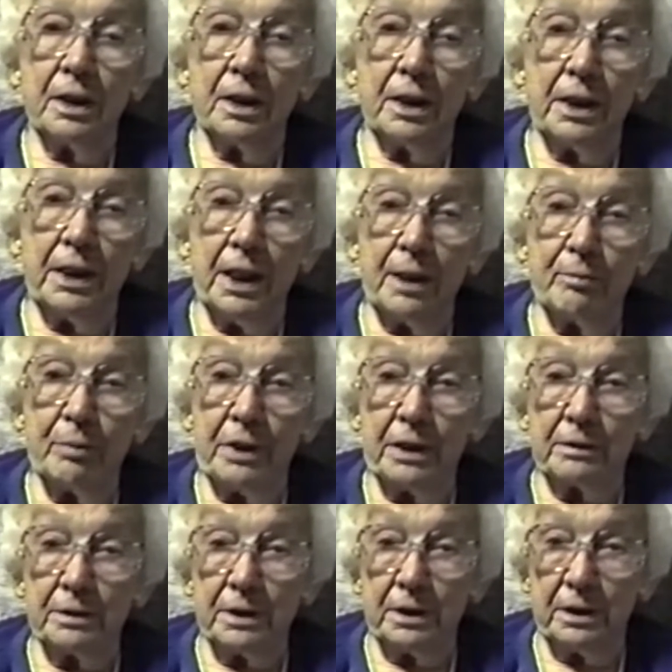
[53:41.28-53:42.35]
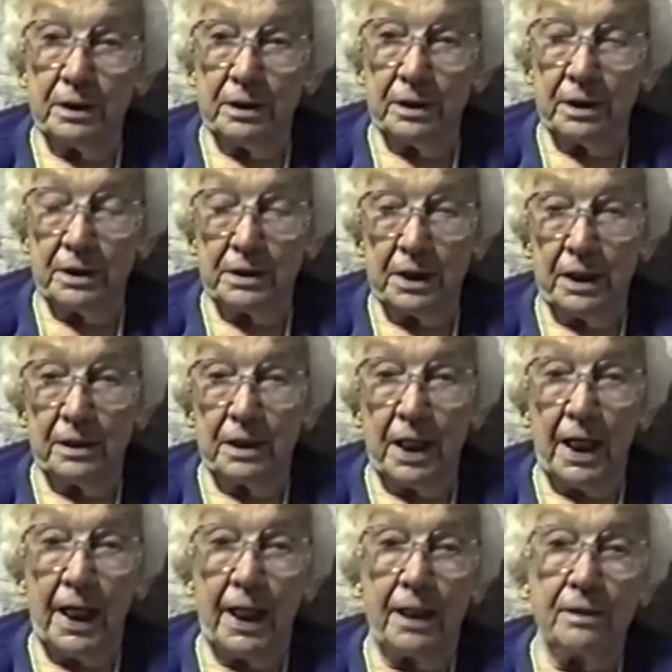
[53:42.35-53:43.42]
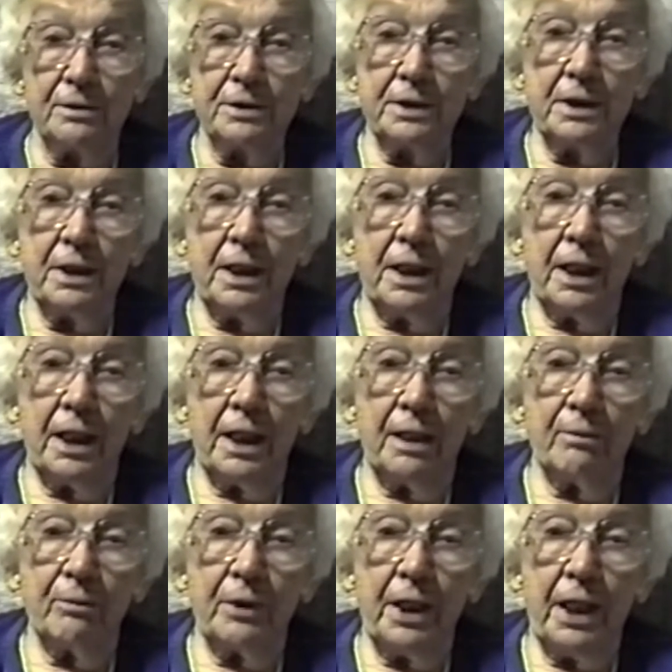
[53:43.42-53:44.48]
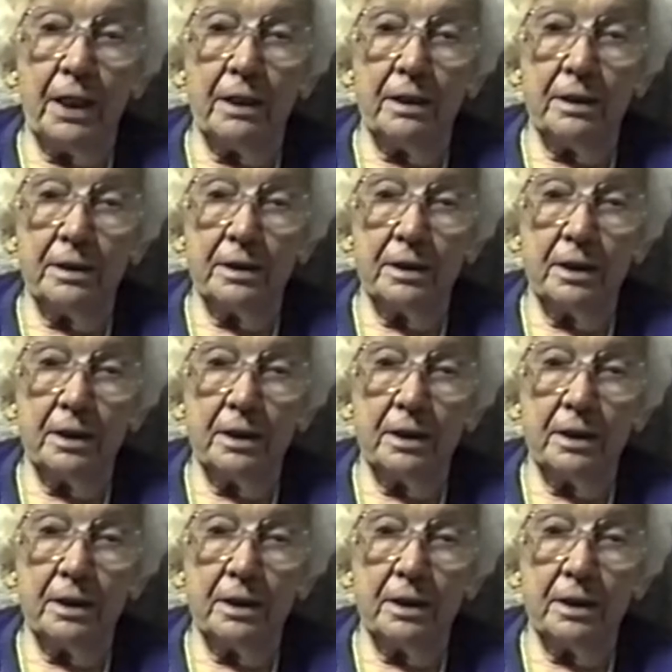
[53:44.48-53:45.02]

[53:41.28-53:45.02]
he had built the house, and we had it